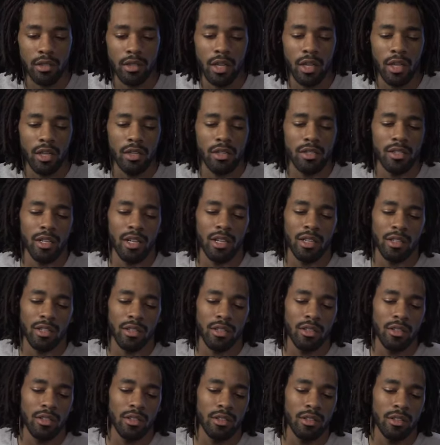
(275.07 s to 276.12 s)
that is like
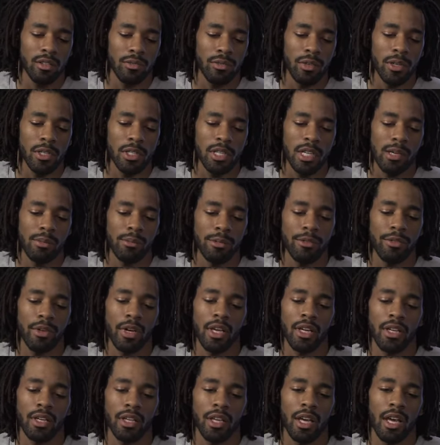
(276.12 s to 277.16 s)
the first time we've
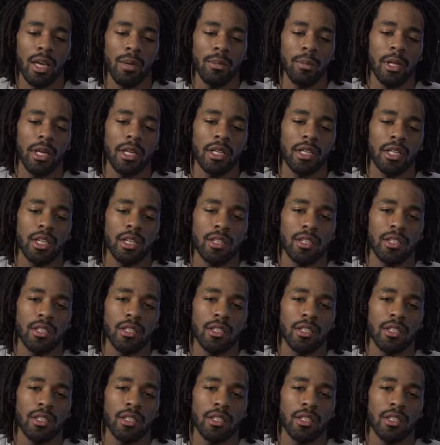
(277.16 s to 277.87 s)
had a game like that